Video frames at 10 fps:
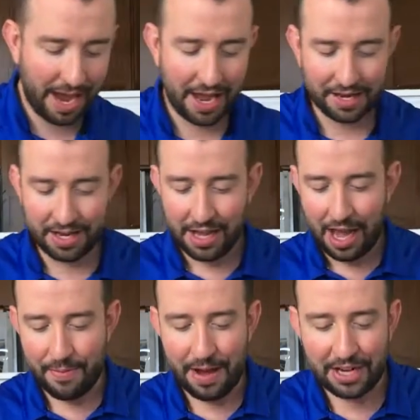and
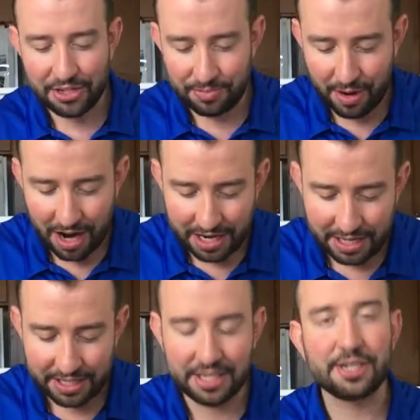imagine
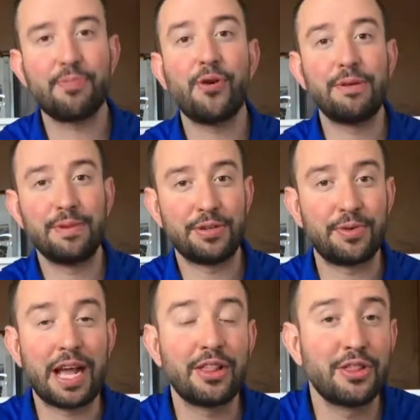my disappointment
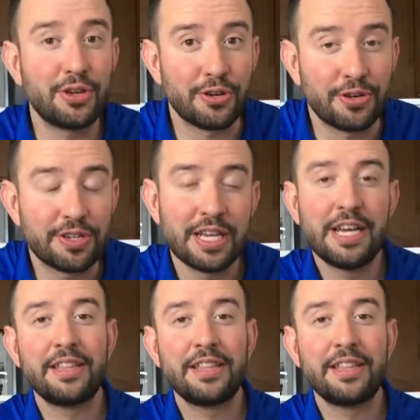when I learned